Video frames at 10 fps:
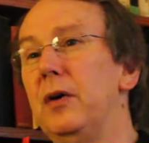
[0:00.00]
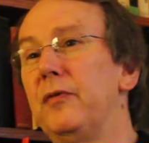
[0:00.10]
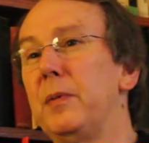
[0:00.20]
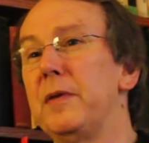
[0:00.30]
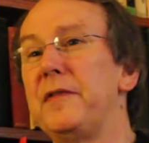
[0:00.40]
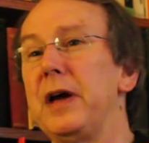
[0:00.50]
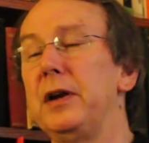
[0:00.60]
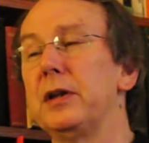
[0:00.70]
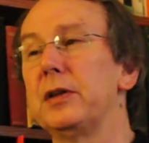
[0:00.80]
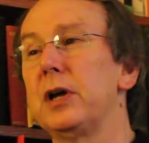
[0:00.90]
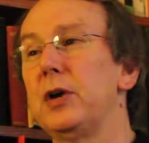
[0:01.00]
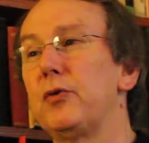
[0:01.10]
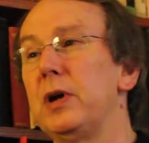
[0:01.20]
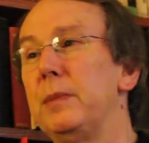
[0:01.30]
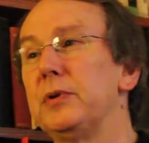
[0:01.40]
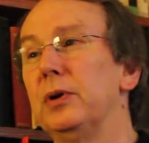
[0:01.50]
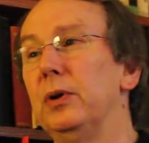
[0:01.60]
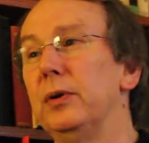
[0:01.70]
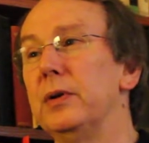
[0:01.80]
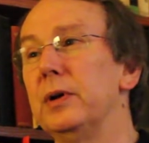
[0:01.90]
from the founding of the country up
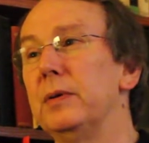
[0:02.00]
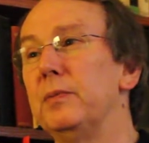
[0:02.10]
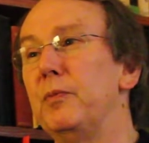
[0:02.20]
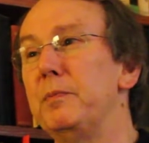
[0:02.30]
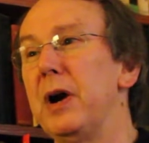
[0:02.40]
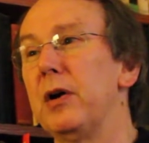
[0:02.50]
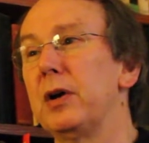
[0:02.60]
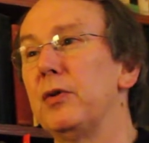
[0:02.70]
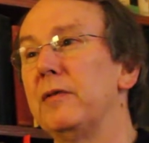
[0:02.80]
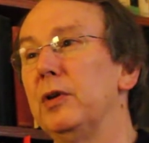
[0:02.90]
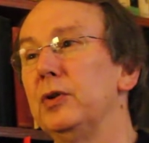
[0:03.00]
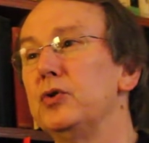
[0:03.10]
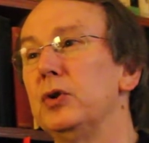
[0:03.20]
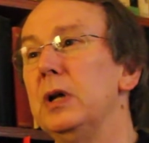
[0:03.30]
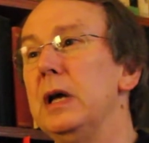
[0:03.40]
till the American Revolution.